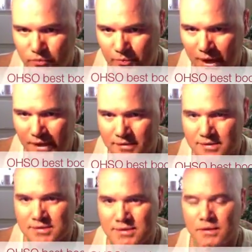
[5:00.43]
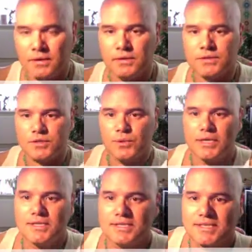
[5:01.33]
so we can see
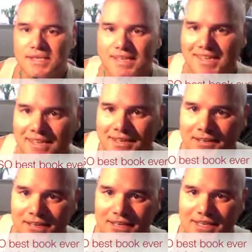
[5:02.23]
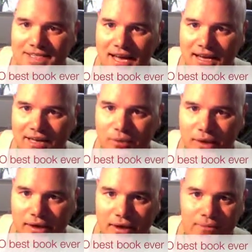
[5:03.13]
exactly where the
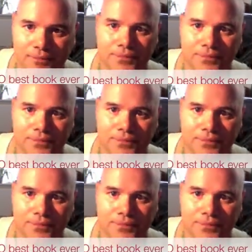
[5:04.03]
client is